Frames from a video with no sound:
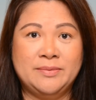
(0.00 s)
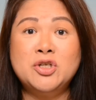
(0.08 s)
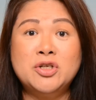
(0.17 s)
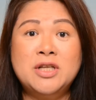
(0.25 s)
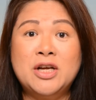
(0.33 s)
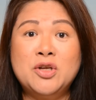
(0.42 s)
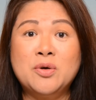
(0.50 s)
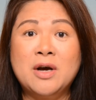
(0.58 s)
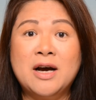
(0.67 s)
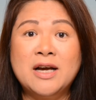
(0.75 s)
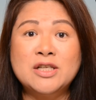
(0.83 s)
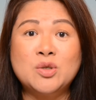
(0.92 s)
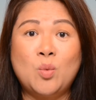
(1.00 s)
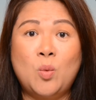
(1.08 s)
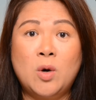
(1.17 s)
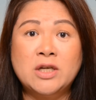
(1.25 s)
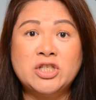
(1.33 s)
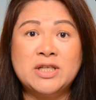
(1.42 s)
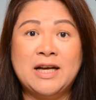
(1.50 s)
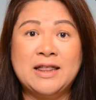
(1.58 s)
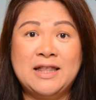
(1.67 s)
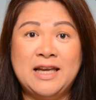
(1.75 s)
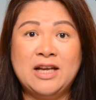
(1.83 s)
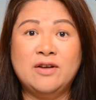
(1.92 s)
Make sure that you guys watch
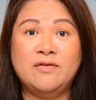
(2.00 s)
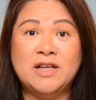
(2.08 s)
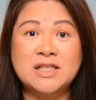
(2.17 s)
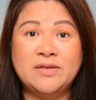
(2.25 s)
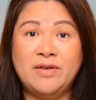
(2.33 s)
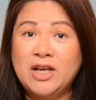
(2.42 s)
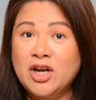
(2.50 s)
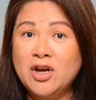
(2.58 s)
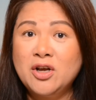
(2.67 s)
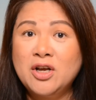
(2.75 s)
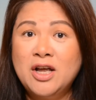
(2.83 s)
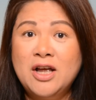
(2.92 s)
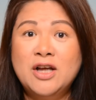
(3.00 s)
at the end of this video